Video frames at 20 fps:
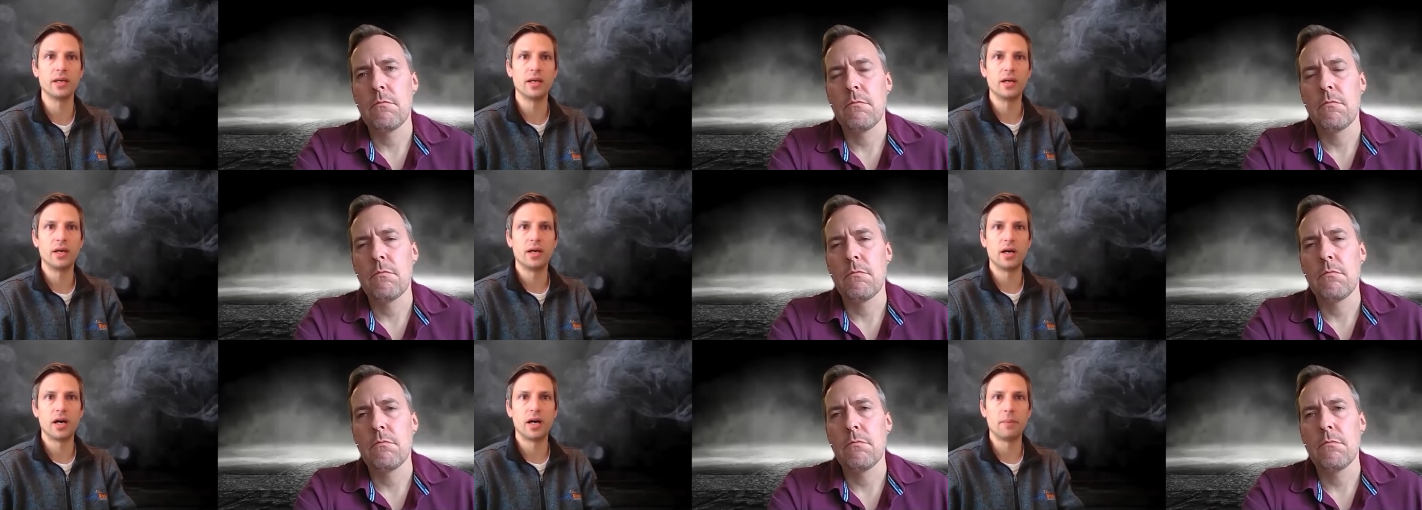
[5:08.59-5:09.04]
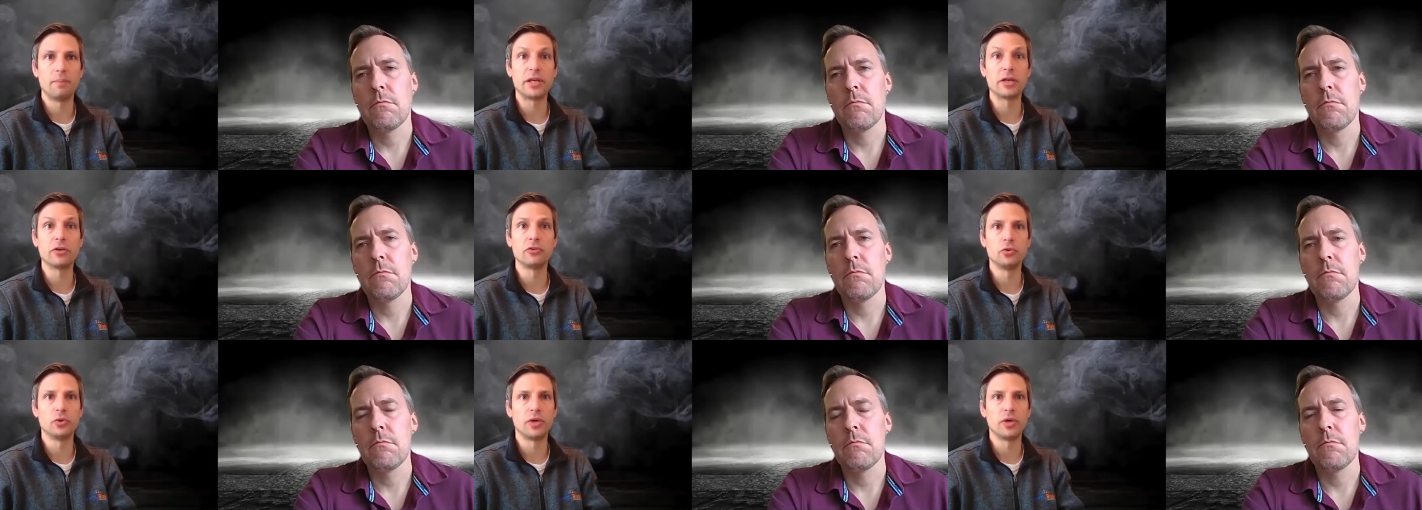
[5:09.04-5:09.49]
Speaker 1: uh, because
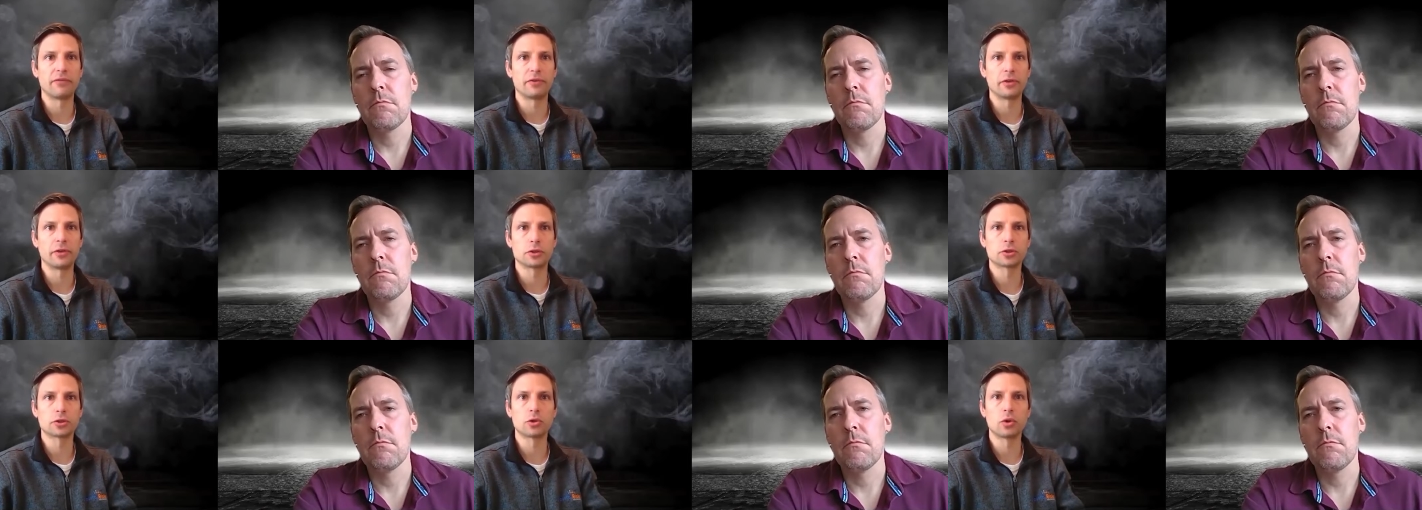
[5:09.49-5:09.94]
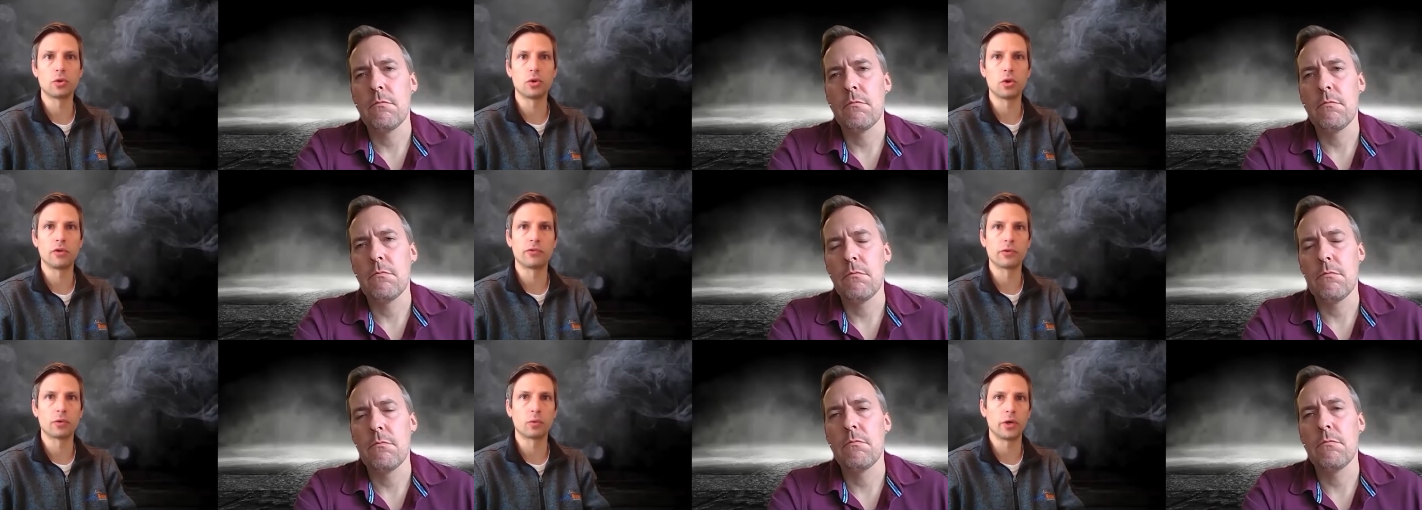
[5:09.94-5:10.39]
you have control over
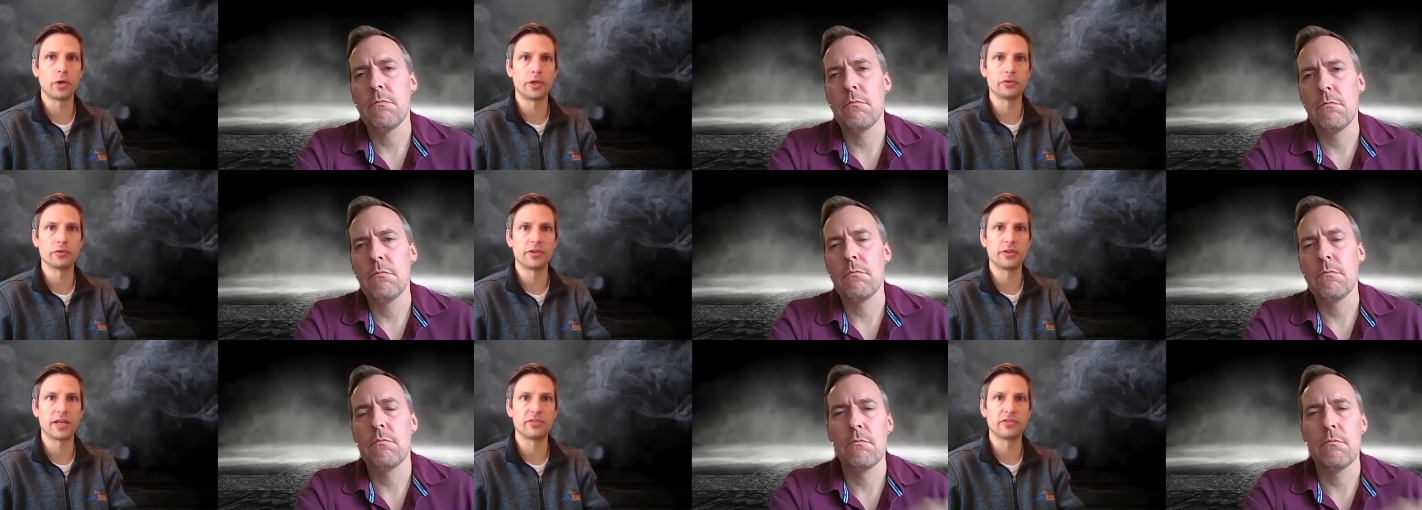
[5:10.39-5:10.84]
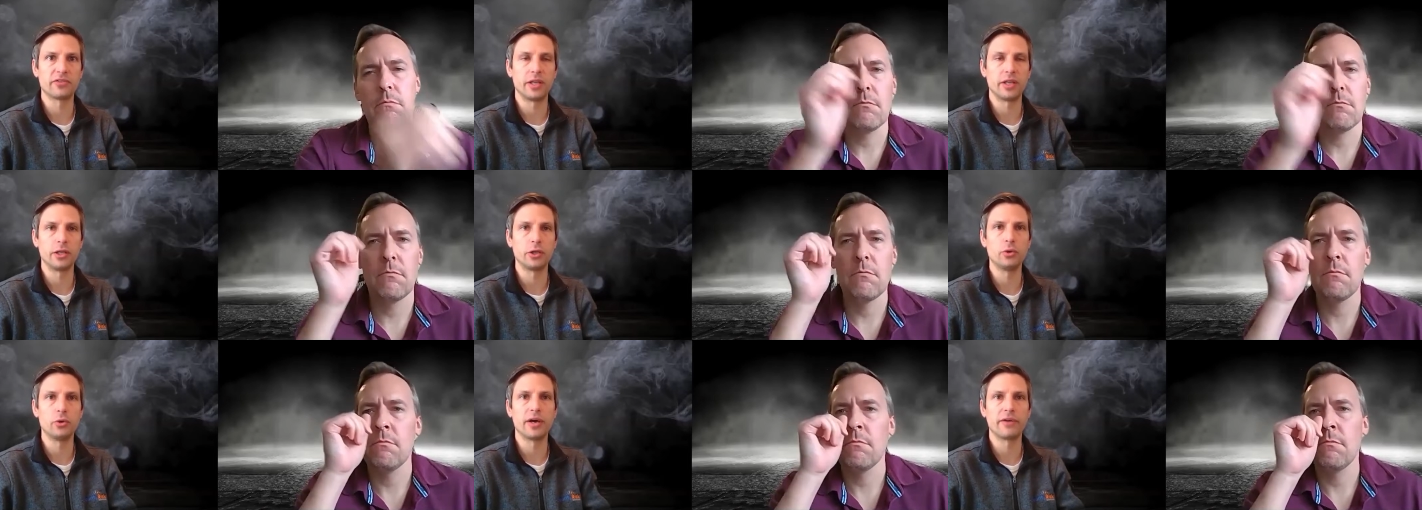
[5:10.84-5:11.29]
what you're testing you
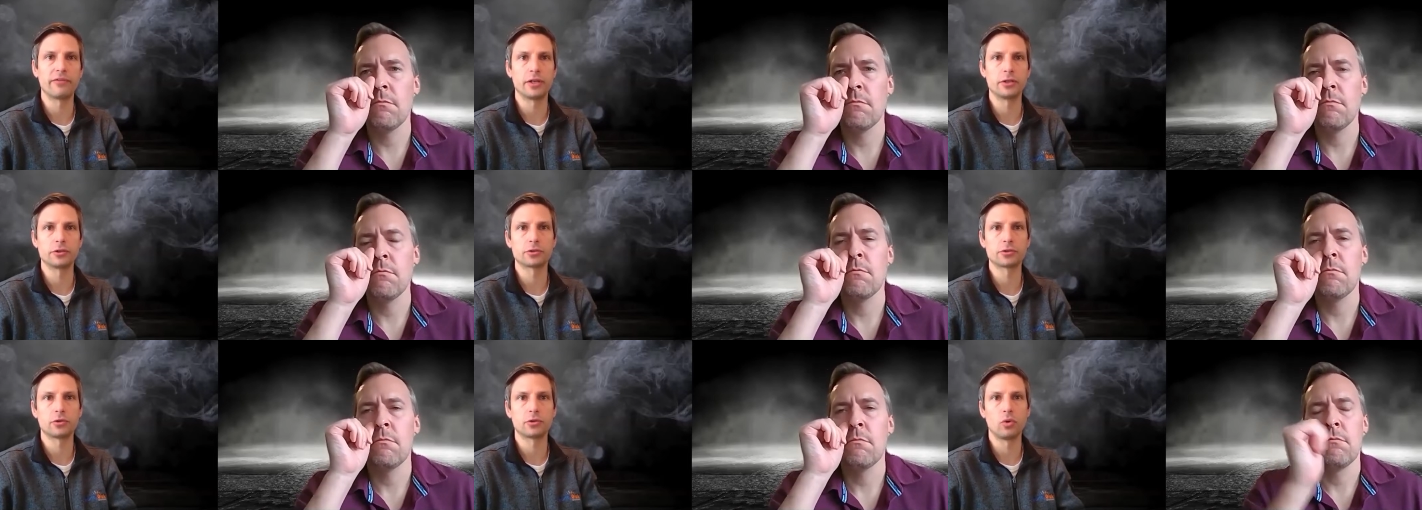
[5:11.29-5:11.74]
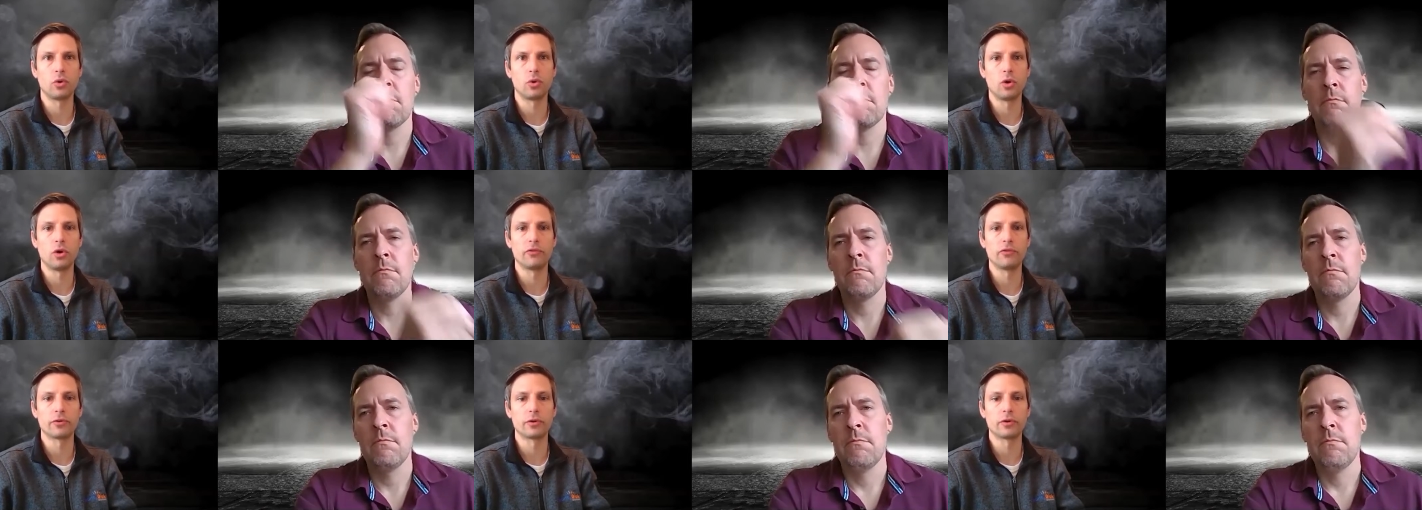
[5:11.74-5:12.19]
have control
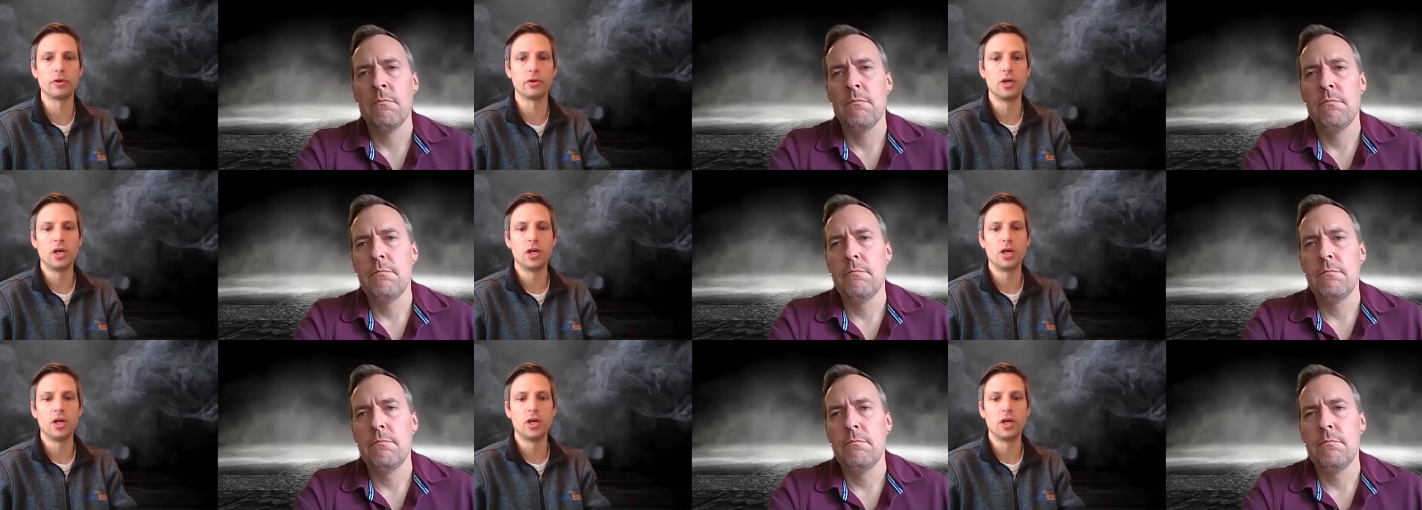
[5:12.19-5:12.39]
over